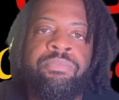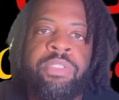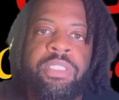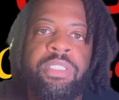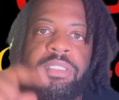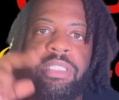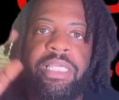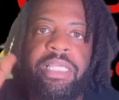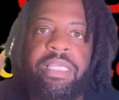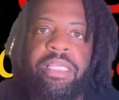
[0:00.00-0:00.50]

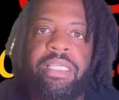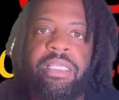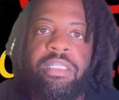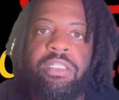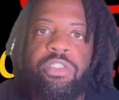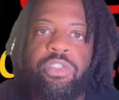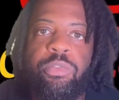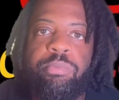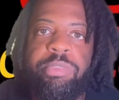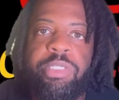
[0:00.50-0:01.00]
Then
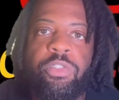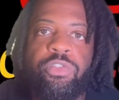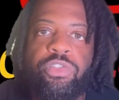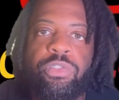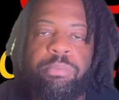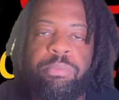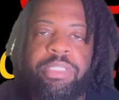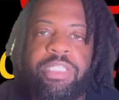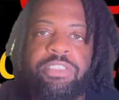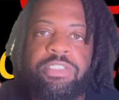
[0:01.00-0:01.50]
you build
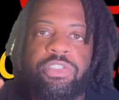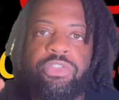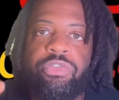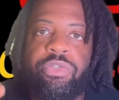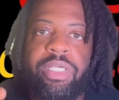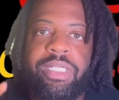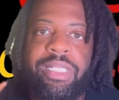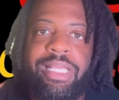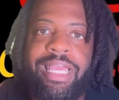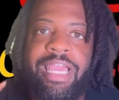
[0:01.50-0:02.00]
your business
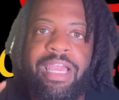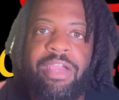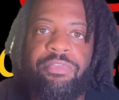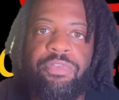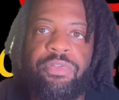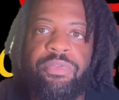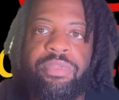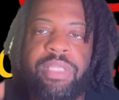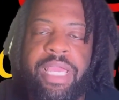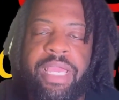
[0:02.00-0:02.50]
credit
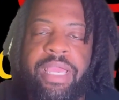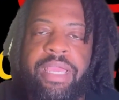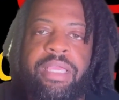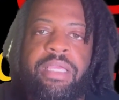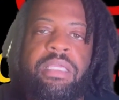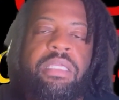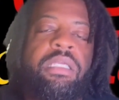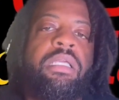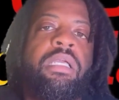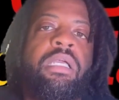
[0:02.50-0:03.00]
after that.
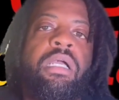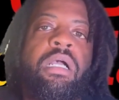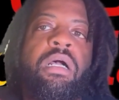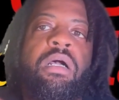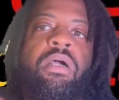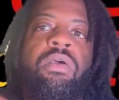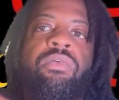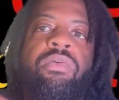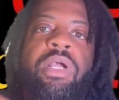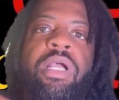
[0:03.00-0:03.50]

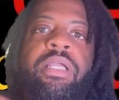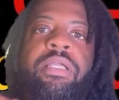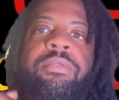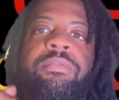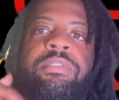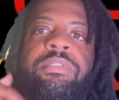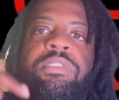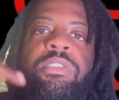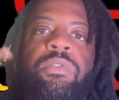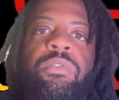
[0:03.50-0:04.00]
All right.
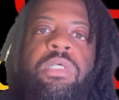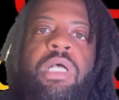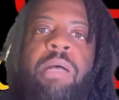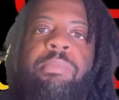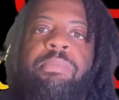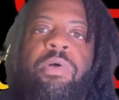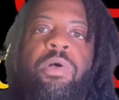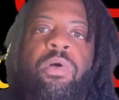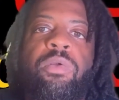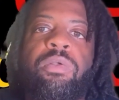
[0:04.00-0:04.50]
So
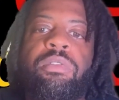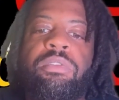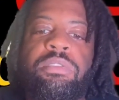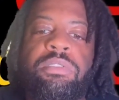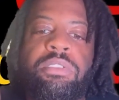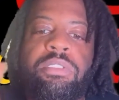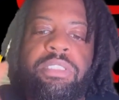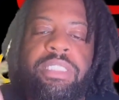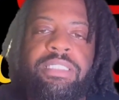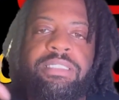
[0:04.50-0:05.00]
hop on
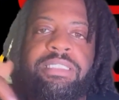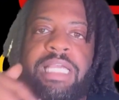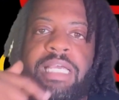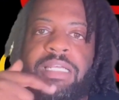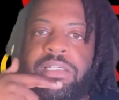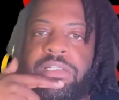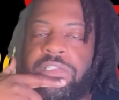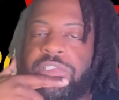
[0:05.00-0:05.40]
the link down in the